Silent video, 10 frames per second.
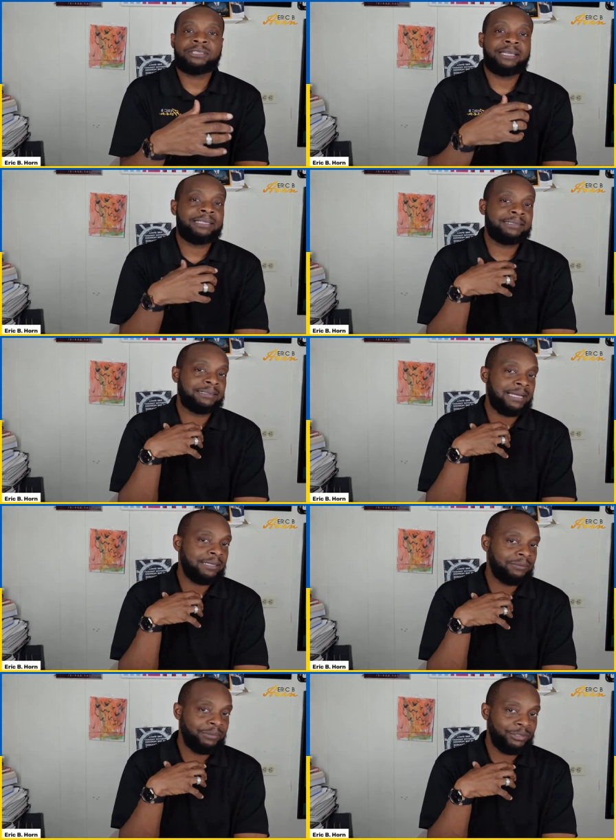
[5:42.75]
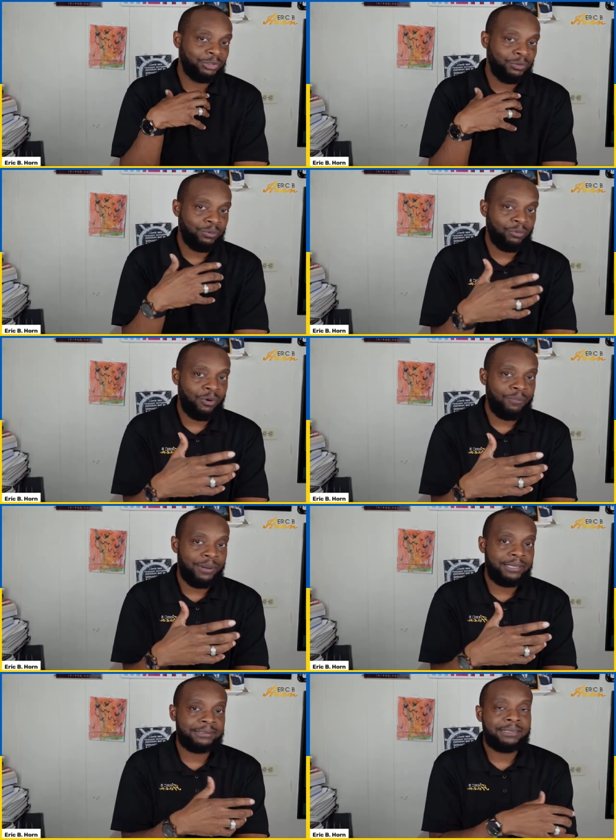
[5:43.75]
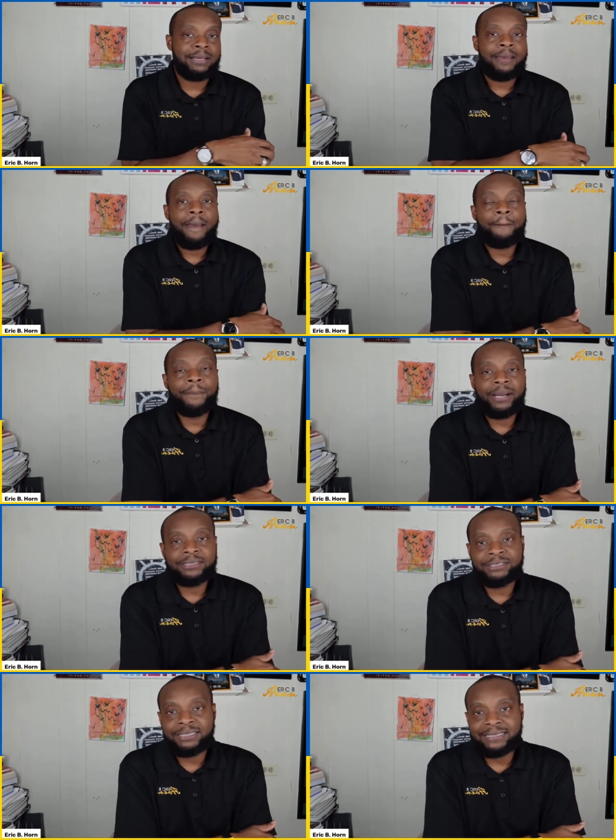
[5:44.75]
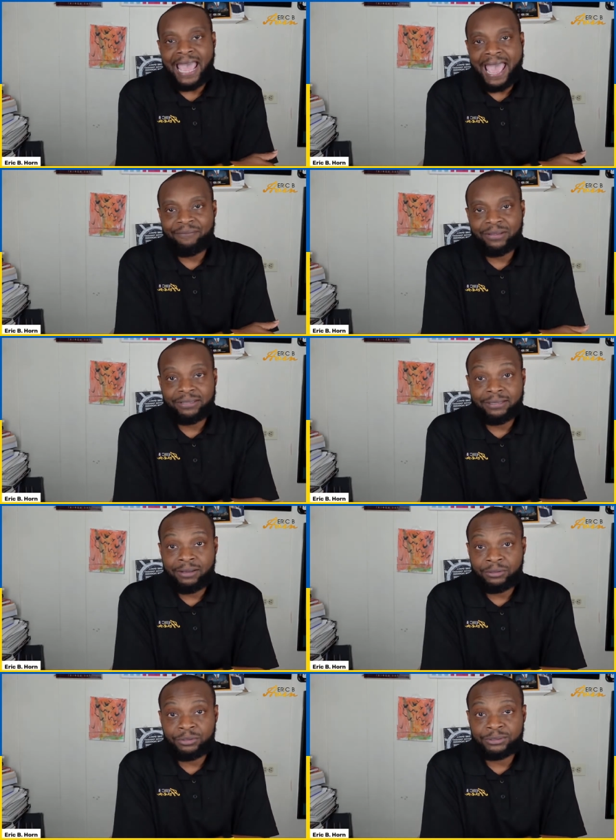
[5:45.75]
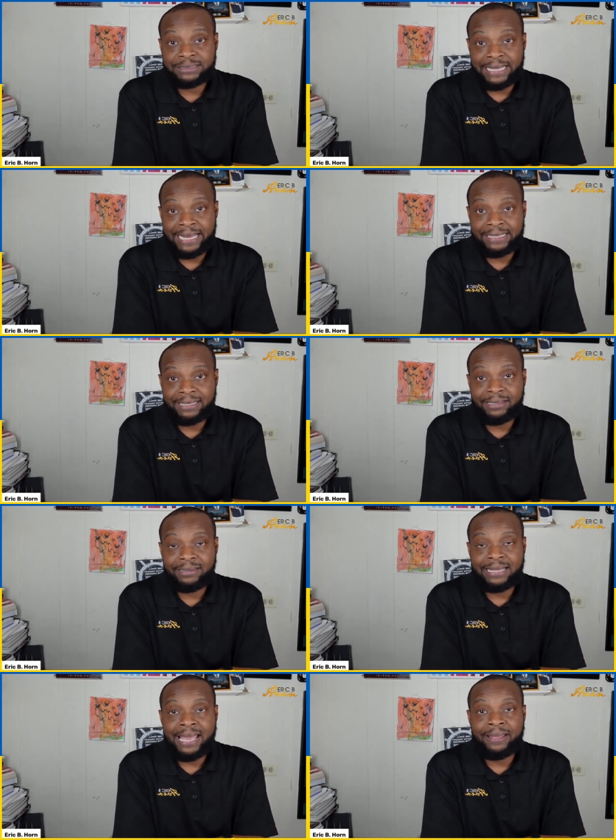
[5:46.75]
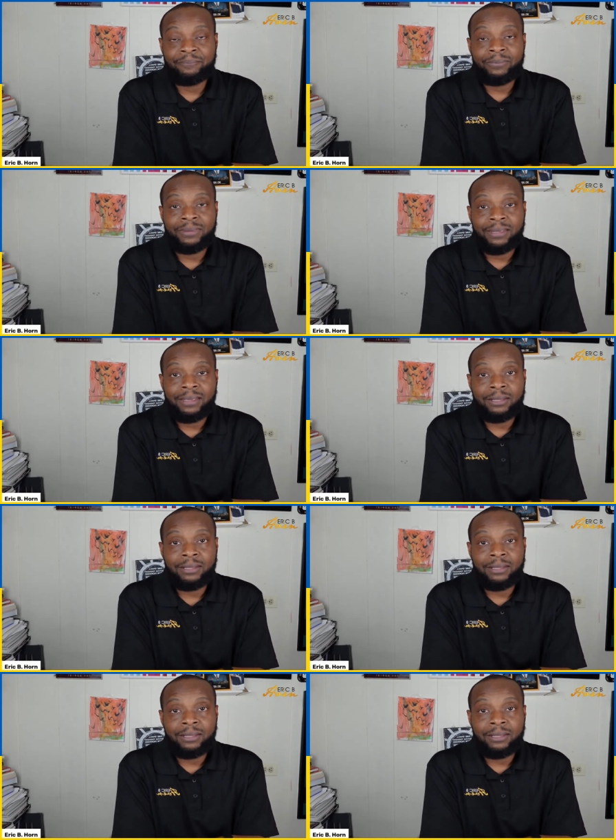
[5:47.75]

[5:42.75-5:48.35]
Once again, this is not going to be super robust, but just having the understanding that